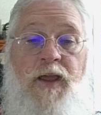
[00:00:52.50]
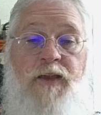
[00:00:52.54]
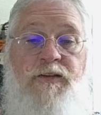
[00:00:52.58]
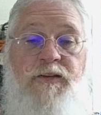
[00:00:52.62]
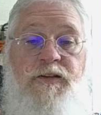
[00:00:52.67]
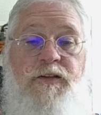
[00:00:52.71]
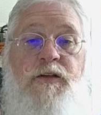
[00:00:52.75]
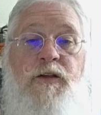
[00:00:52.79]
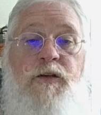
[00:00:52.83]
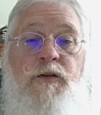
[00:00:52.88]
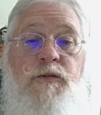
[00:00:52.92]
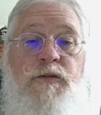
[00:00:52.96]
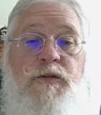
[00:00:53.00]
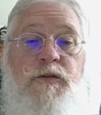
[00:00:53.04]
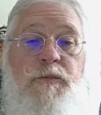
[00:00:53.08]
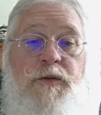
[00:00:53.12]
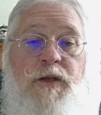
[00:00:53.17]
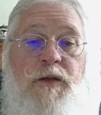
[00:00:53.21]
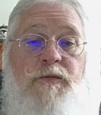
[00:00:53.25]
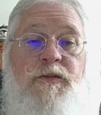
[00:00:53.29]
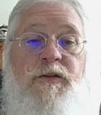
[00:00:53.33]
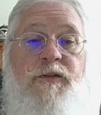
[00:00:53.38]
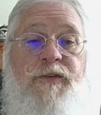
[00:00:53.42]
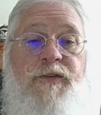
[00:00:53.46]
as you do,
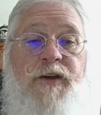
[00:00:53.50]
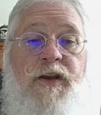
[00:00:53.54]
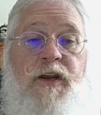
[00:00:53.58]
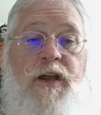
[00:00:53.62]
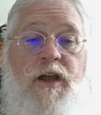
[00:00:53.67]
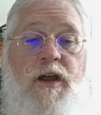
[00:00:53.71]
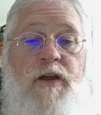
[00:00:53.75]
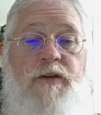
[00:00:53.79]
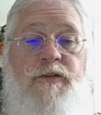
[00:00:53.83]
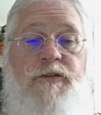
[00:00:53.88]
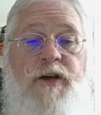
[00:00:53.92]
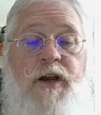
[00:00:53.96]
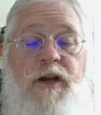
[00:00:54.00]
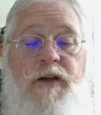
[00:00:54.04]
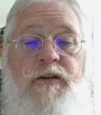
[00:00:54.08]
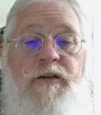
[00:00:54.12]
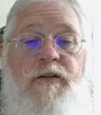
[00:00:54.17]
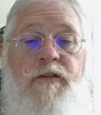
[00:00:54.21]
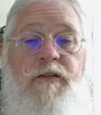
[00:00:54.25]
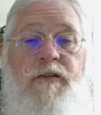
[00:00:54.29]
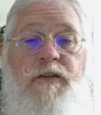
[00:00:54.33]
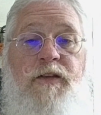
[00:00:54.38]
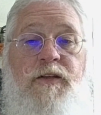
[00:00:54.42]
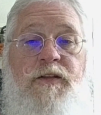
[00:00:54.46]
sometimes you find a
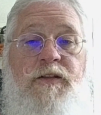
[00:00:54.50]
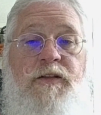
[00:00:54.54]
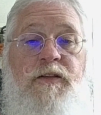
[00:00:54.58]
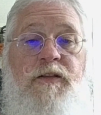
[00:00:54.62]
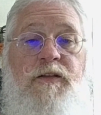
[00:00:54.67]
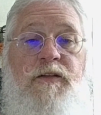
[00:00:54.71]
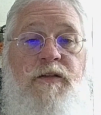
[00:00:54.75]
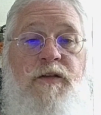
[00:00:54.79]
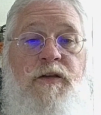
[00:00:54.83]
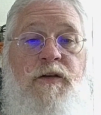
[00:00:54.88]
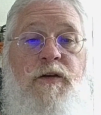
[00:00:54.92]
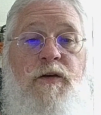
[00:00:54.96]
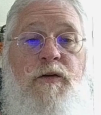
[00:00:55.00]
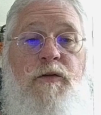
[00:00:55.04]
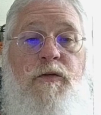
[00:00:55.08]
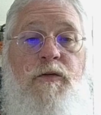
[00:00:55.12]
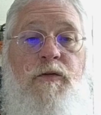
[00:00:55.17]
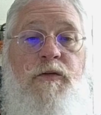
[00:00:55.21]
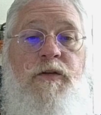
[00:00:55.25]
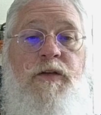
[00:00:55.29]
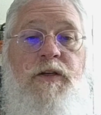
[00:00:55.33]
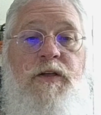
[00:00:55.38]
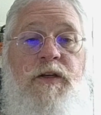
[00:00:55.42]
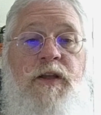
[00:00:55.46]
contractor that you don't
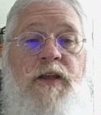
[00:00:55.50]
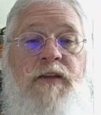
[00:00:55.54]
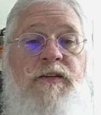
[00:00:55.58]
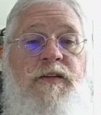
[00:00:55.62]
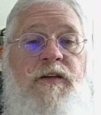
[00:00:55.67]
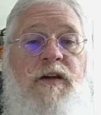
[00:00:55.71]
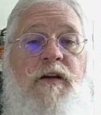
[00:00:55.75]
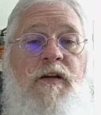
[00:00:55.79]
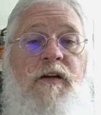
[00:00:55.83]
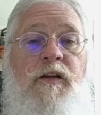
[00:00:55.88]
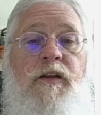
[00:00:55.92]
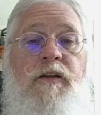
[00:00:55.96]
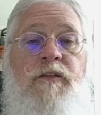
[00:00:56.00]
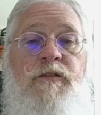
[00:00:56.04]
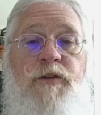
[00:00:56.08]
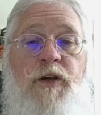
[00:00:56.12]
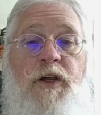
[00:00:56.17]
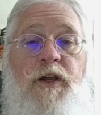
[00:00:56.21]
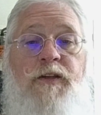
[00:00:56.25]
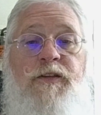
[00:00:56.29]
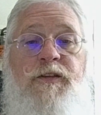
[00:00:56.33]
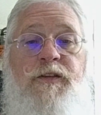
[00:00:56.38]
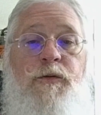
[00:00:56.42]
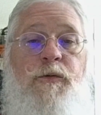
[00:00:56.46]
necessarily
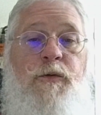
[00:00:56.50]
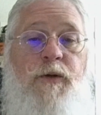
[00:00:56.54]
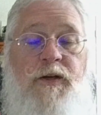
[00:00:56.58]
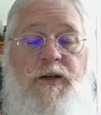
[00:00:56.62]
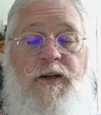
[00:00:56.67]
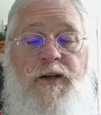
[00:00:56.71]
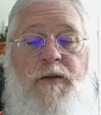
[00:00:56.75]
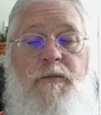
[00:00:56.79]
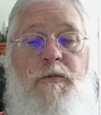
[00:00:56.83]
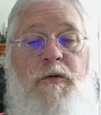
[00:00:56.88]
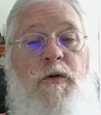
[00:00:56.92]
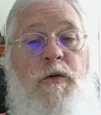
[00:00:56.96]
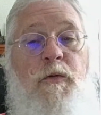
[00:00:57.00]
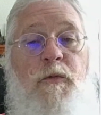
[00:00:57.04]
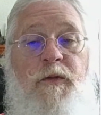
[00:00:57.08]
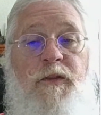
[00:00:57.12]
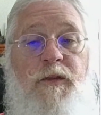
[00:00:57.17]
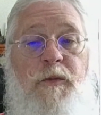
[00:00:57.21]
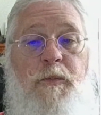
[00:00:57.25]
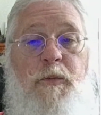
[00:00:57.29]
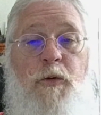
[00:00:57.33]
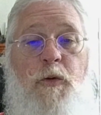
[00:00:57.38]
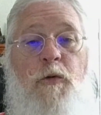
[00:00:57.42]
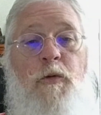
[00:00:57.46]
trust. So we ended up going
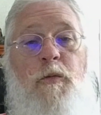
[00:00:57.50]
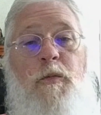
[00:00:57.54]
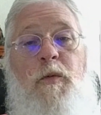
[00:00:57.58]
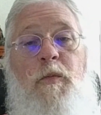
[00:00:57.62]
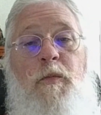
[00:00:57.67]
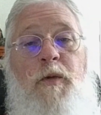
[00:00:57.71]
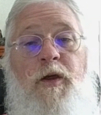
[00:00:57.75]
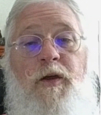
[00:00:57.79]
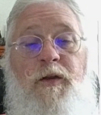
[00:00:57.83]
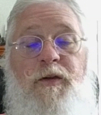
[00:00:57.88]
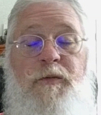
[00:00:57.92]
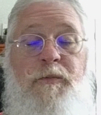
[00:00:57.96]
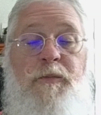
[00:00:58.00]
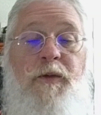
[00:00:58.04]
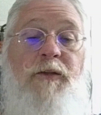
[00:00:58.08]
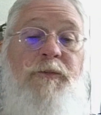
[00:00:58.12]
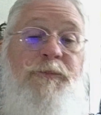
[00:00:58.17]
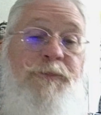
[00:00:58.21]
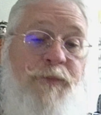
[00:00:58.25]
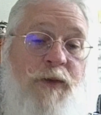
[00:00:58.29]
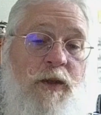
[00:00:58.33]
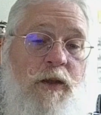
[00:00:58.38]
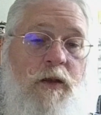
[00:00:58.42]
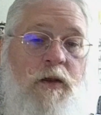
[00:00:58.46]
with a portable building.
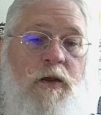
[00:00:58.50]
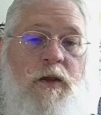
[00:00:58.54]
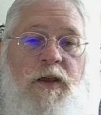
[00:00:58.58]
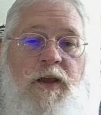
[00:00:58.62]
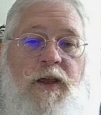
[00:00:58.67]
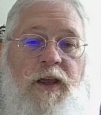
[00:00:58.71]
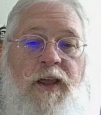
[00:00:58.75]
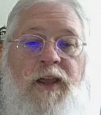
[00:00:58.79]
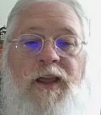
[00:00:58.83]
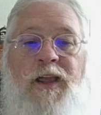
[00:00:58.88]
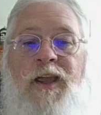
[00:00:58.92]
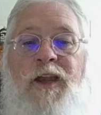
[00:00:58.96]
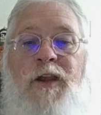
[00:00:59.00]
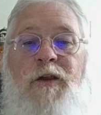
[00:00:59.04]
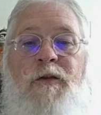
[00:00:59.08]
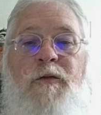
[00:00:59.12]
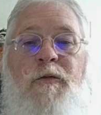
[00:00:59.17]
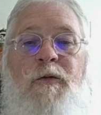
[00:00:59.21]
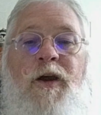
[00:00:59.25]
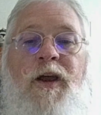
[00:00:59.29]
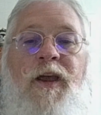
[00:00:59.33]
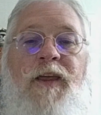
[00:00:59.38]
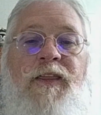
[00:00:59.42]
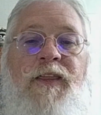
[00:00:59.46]
But
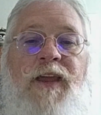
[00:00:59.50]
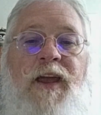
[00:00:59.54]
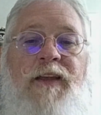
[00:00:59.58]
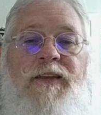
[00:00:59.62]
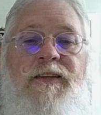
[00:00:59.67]
anyway,